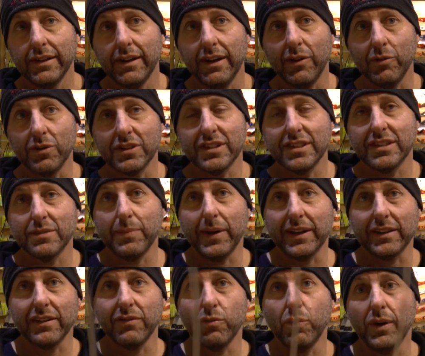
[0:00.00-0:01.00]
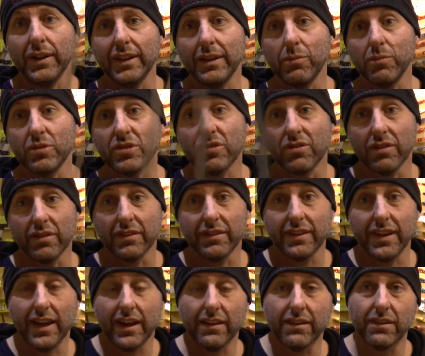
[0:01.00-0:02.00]
I would suspect if one limb was stronger than
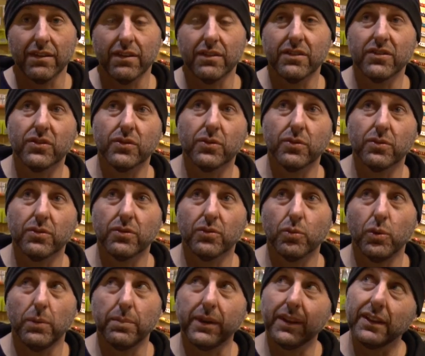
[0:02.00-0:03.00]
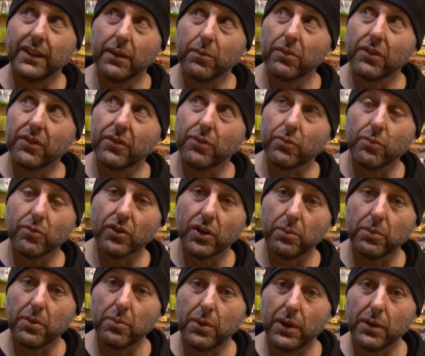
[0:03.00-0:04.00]
the other, swapping limbs from
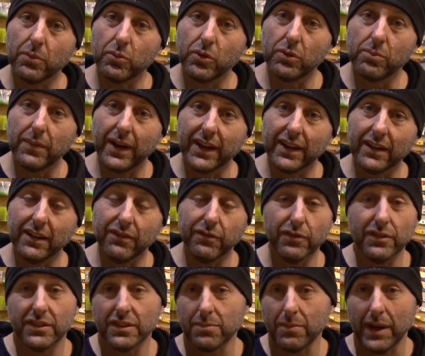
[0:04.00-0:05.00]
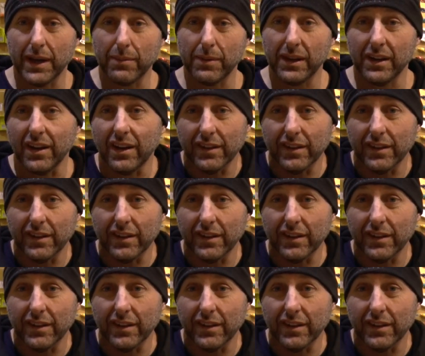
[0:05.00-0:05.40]
top to bottom would make a difference, maybe.